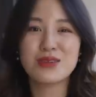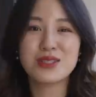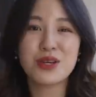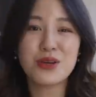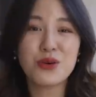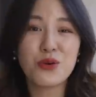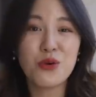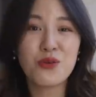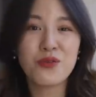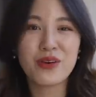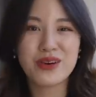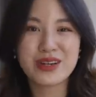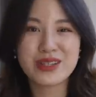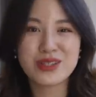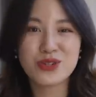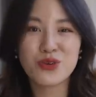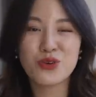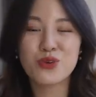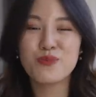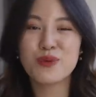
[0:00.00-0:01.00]
I'll see you all very
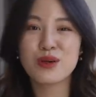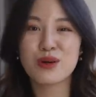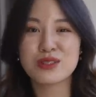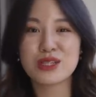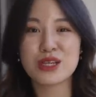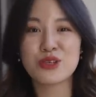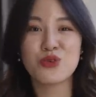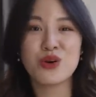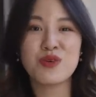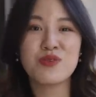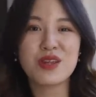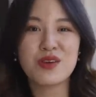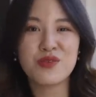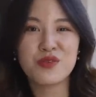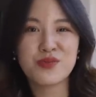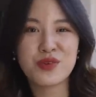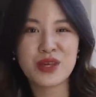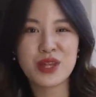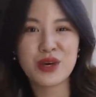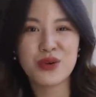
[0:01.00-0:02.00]
soon because I do have
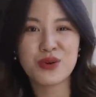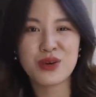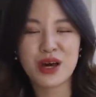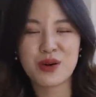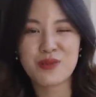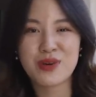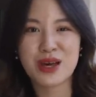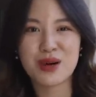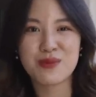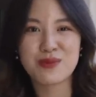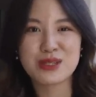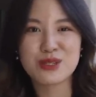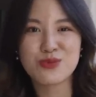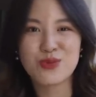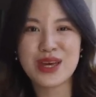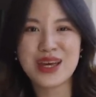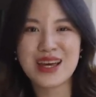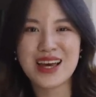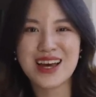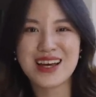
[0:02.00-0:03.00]
another video coming up this
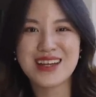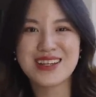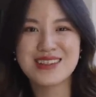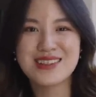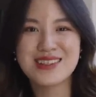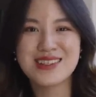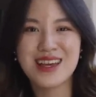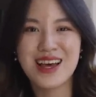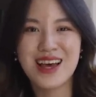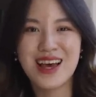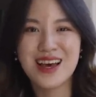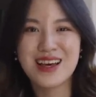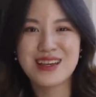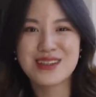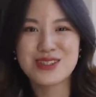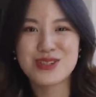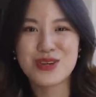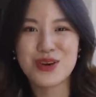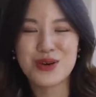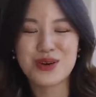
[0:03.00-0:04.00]
weekend.
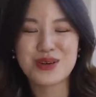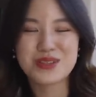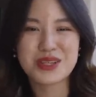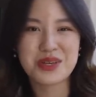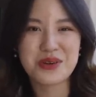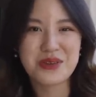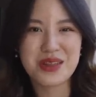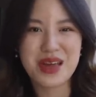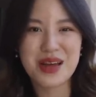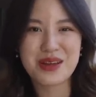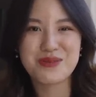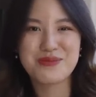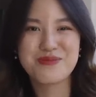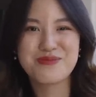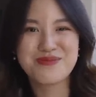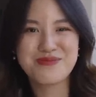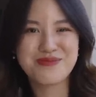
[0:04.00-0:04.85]
So I'll see you then.